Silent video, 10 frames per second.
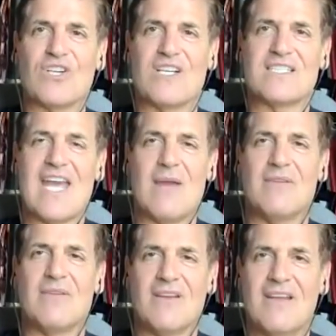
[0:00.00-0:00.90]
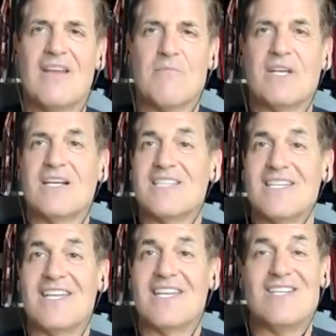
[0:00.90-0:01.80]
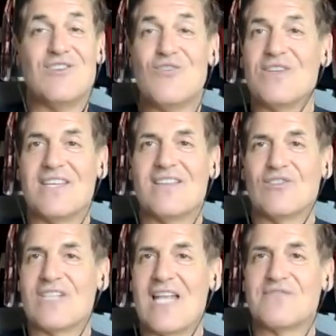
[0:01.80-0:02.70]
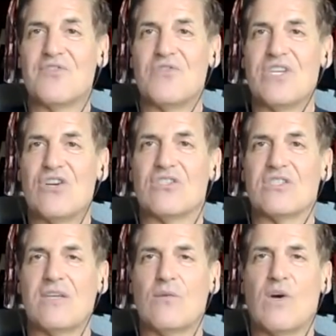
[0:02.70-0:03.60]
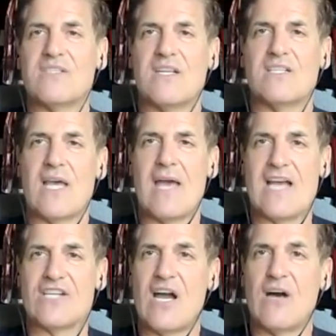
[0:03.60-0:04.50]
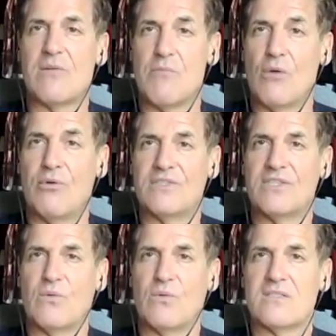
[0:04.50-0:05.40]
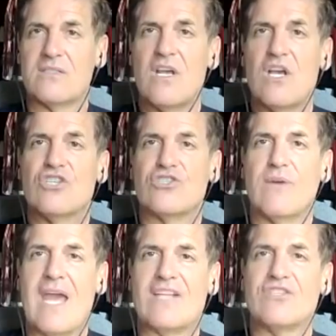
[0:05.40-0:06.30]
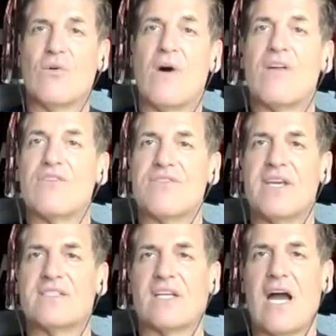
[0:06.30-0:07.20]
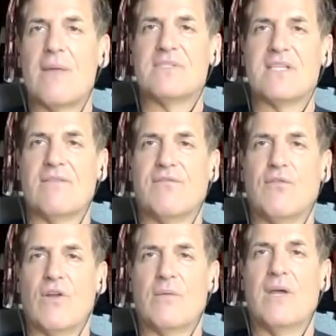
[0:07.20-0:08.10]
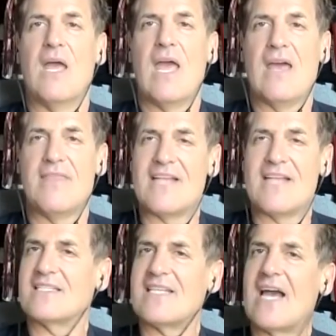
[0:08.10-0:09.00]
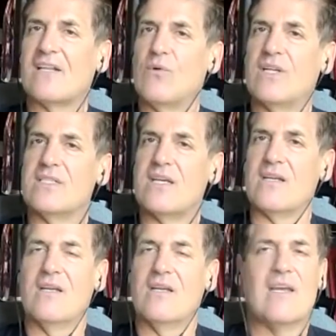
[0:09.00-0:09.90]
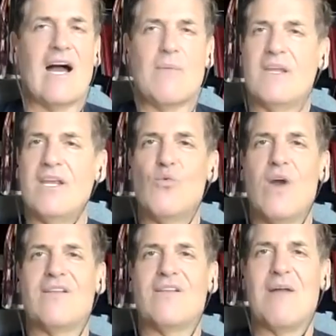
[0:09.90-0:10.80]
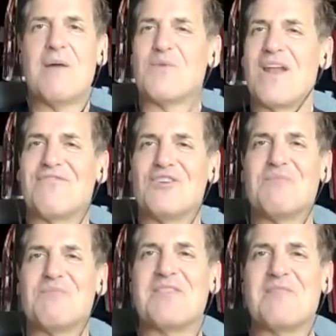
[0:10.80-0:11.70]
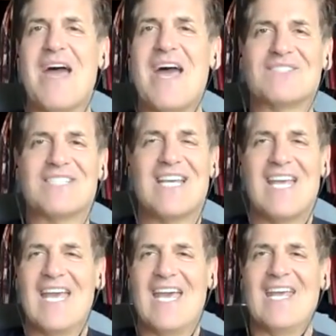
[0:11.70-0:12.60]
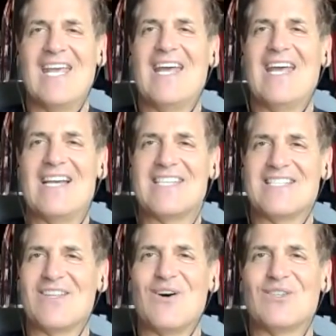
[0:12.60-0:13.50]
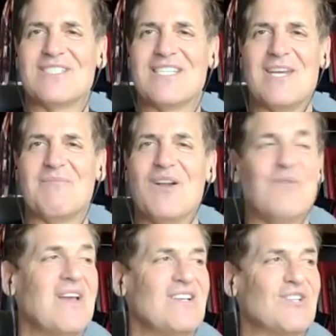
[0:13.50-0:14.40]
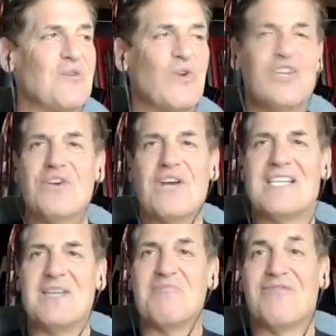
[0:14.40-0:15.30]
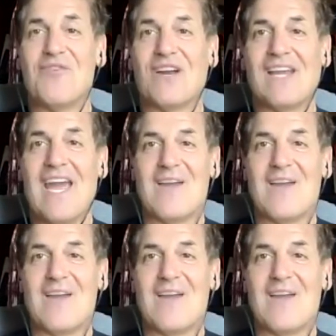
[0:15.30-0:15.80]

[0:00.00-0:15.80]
his game because he knew those last few years he wasn't as agile and mobile as he was. So he had to do other things to compensate for them. And that's exactly what he did. I mean, I remember when I first bought the Mavs and I said to the whole team, you know, so what do you guys eat before a game?